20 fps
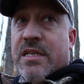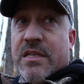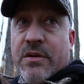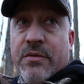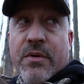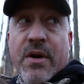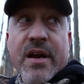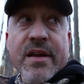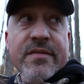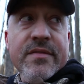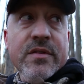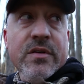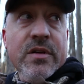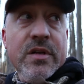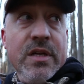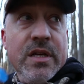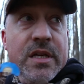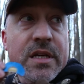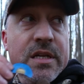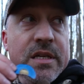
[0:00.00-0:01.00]
as a rifle
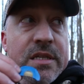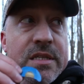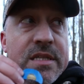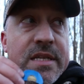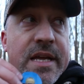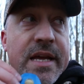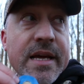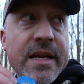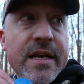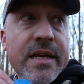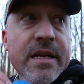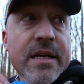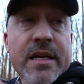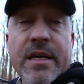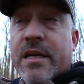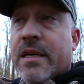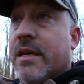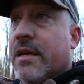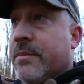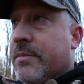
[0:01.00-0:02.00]
stand,
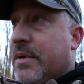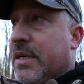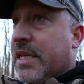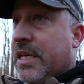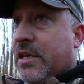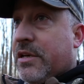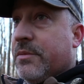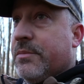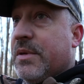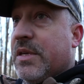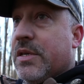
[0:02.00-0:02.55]
but he could